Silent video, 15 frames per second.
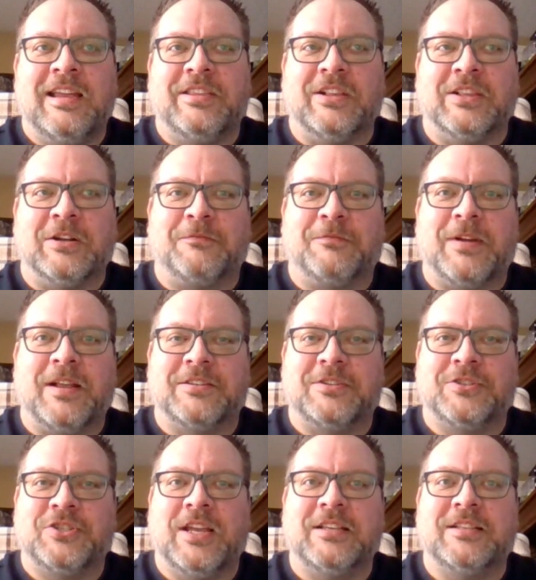The little friends
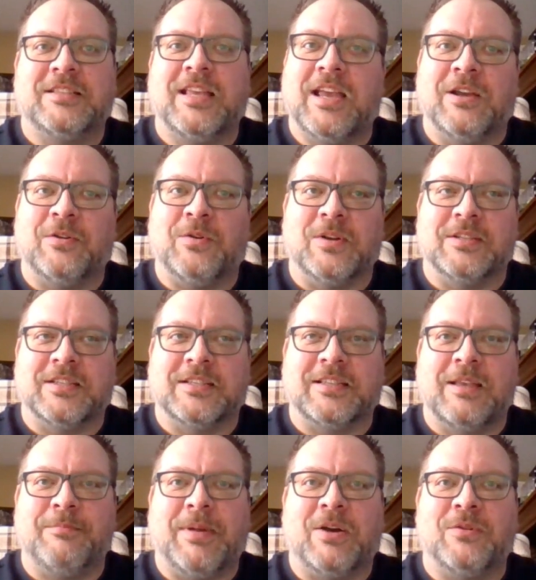chased the acorns as
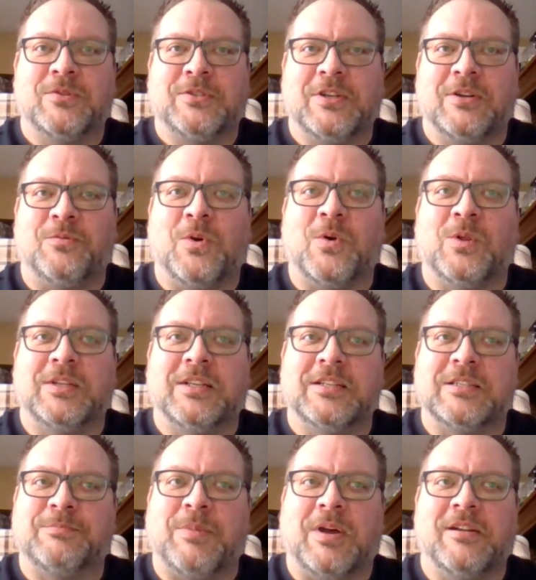they bounced and rolled
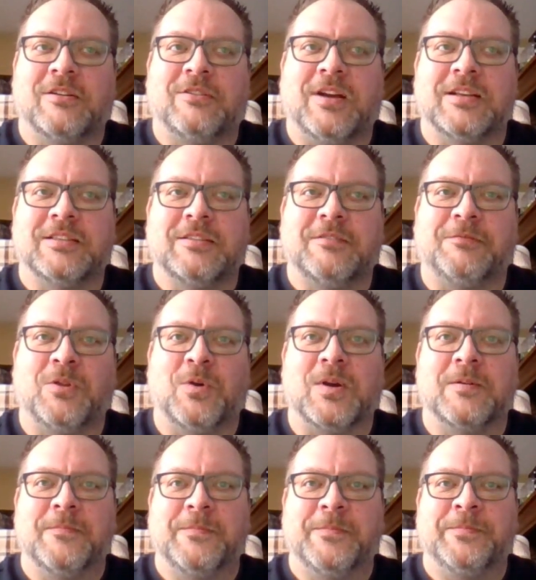and spun across the
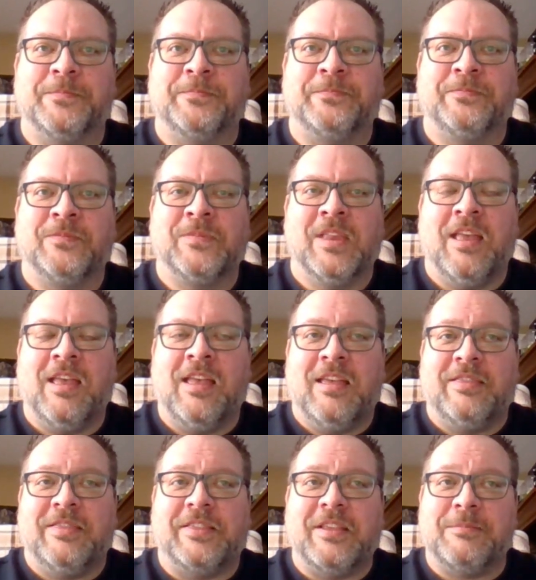floor.
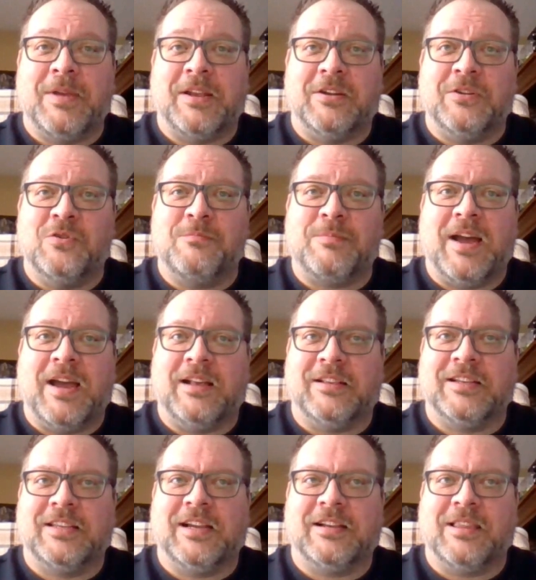Then they made a new pile
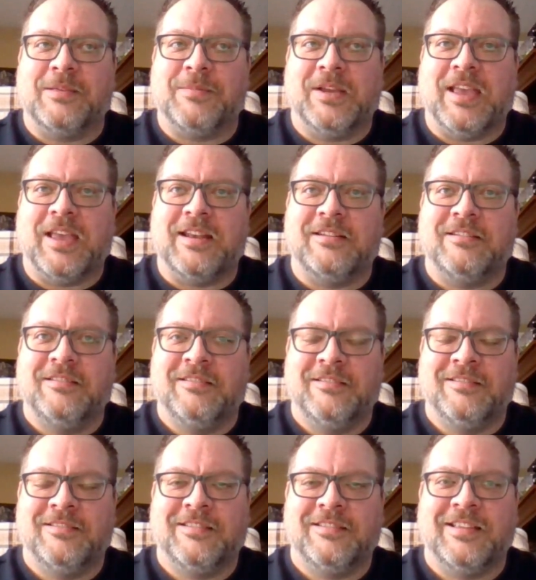and kicked them again.
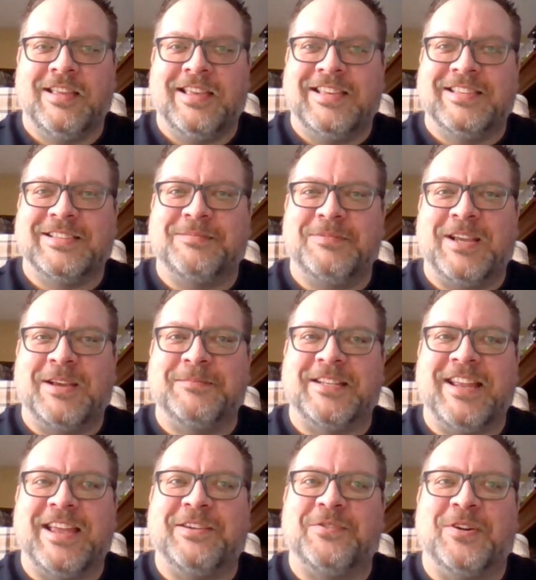Sometimes
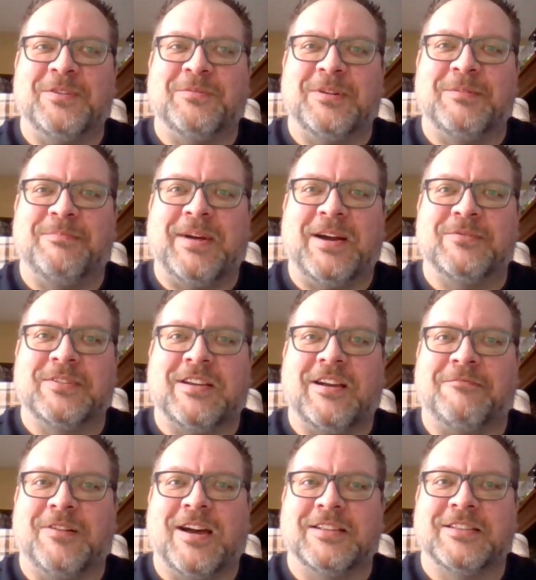an acorn would bounce
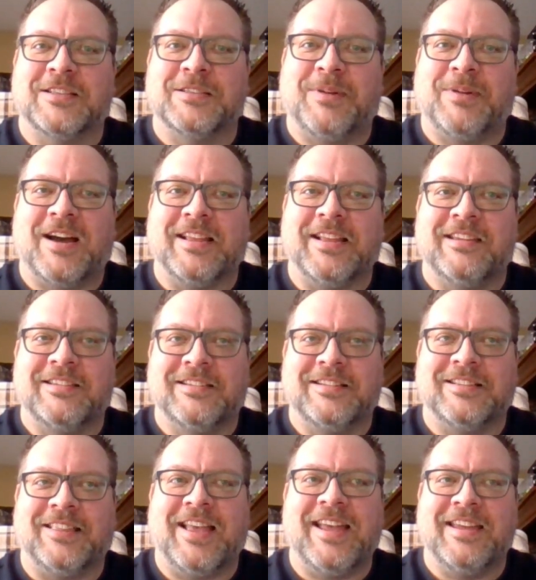off Roz's body,
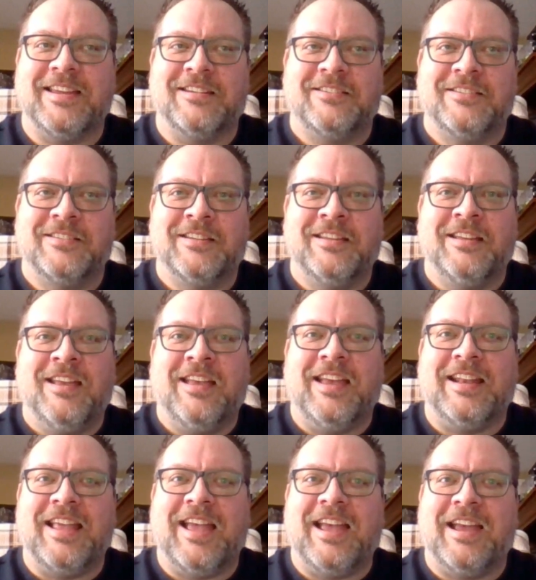clang,
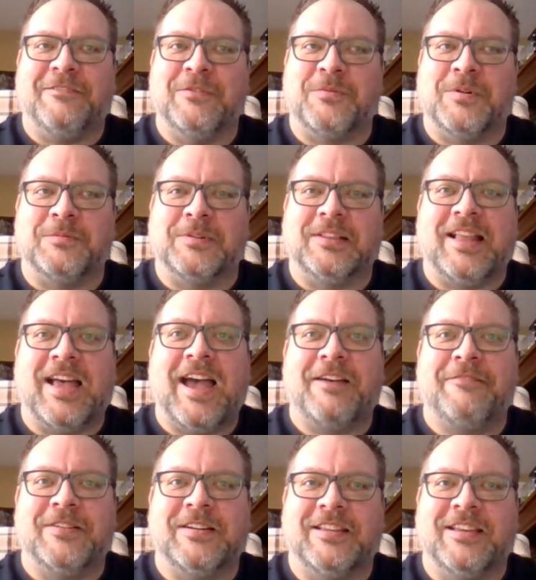and everyone would
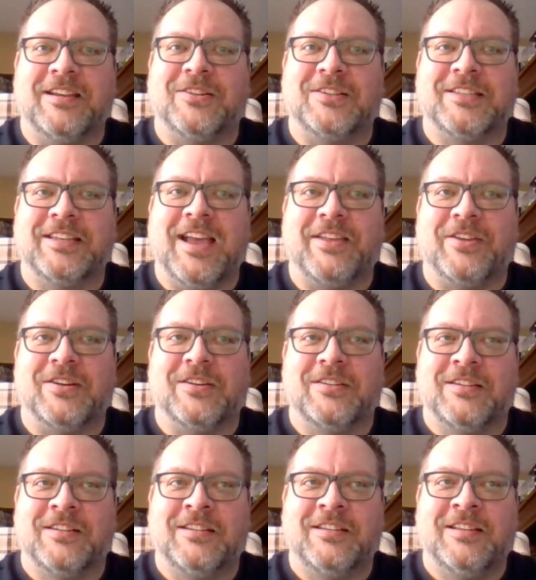laugh and giggle together.